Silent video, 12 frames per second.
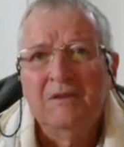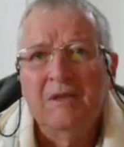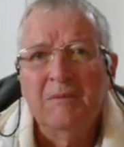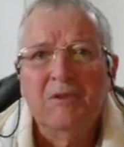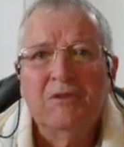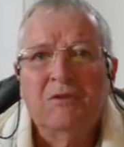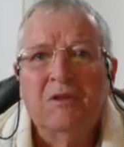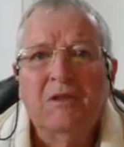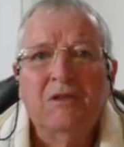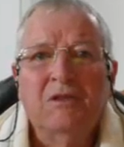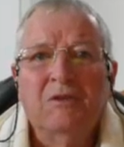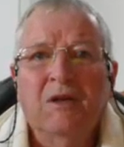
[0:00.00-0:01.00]

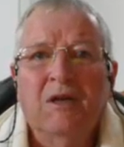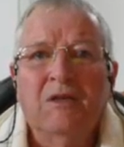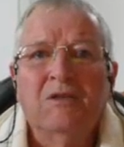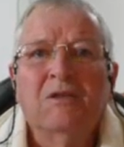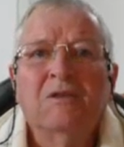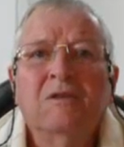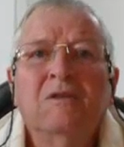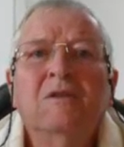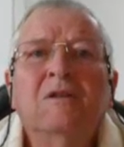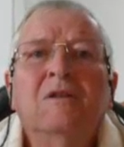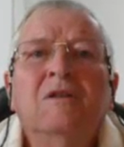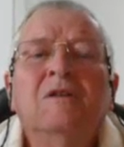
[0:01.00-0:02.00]
demonstrating to us
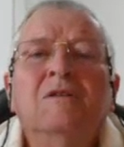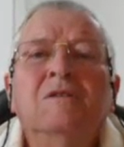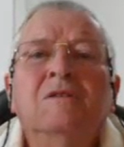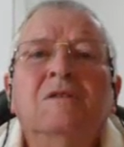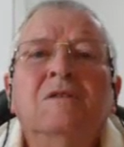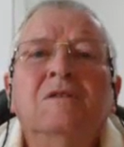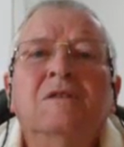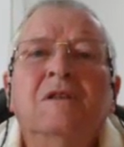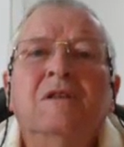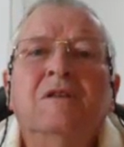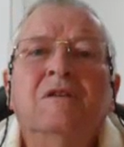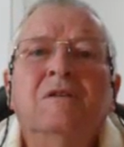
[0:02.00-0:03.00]
that
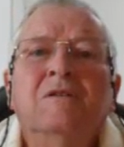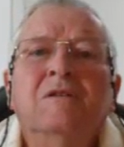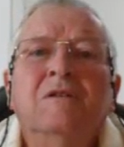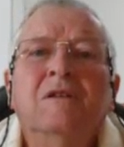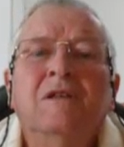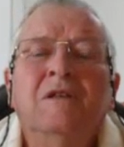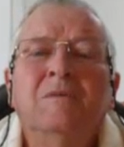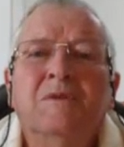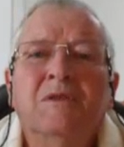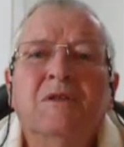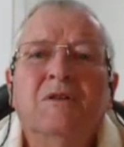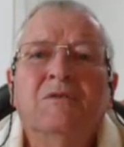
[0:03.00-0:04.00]
he he
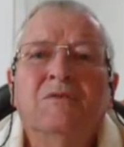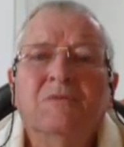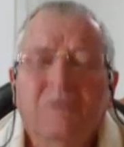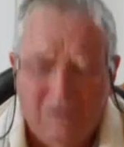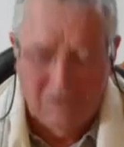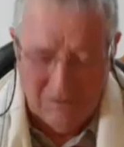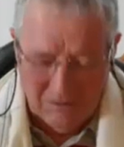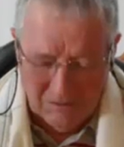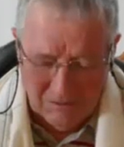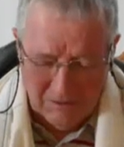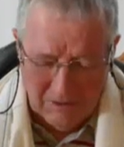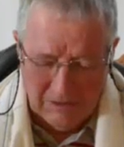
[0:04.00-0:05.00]
himself
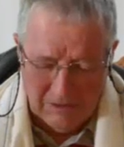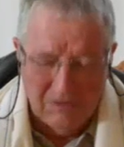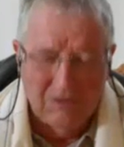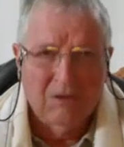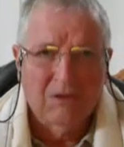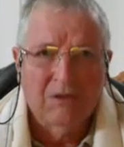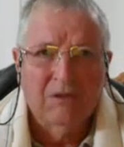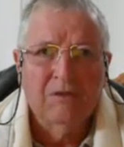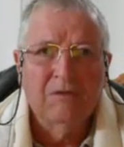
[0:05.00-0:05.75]
had to die